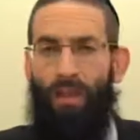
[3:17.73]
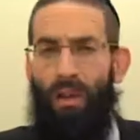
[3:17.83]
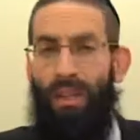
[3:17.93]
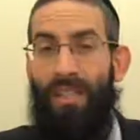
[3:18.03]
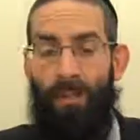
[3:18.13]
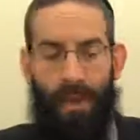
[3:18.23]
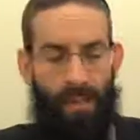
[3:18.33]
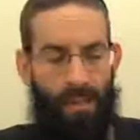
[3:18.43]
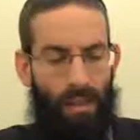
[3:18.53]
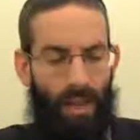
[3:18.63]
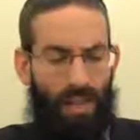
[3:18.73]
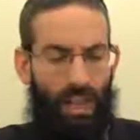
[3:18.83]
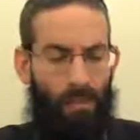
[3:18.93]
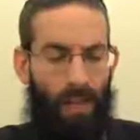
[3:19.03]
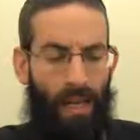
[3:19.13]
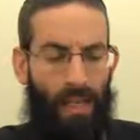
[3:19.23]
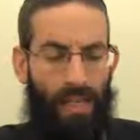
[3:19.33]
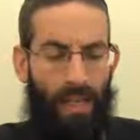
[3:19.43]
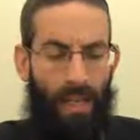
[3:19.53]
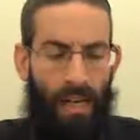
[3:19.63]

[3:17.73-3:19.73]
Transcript: oil is the best. Rashi explains